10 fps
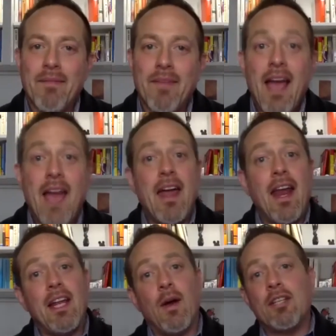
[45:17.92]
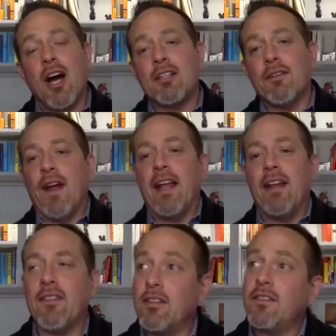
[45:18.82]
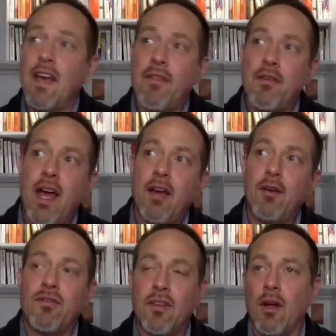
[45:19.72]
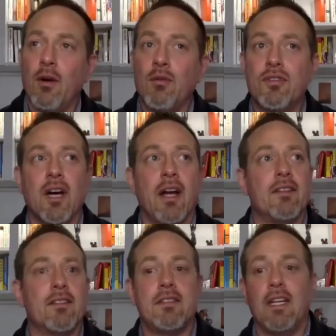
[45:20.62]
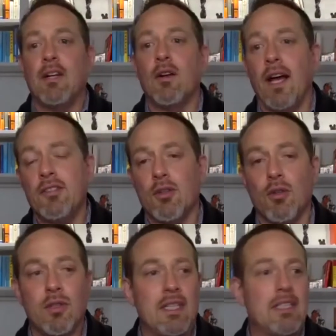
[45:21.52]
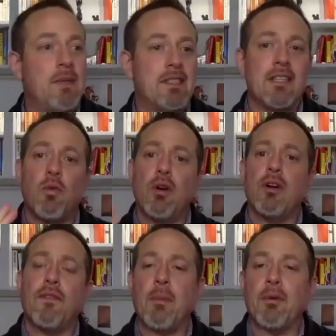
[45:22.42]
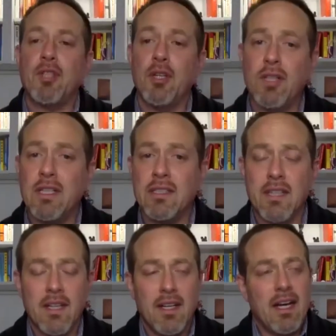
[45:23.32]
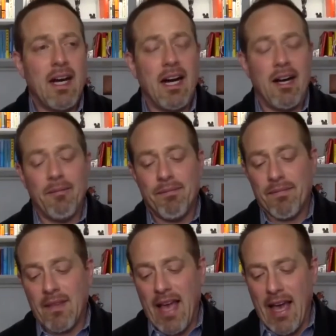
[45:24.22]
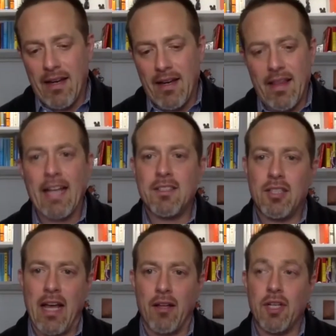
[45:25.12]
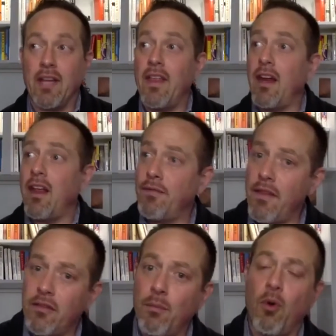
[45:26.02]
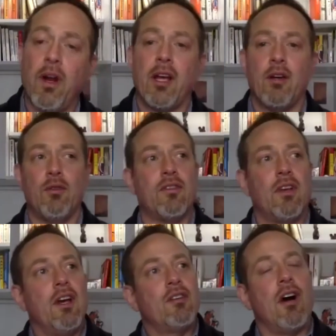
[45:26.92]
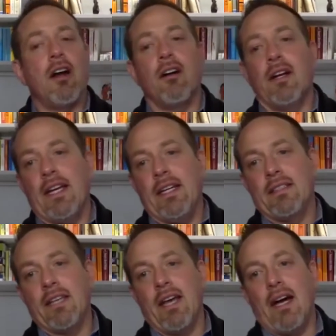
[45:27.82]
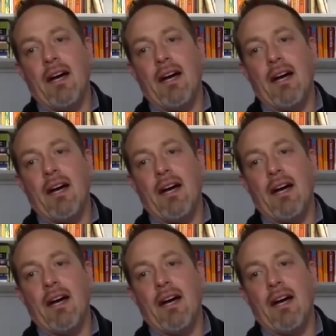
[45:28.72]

And then, I talked to friends just the other day whose son is a senior in high school and he's missing these wonderful opportunities. And that's challenging. And then another friend this morning whose daughter is a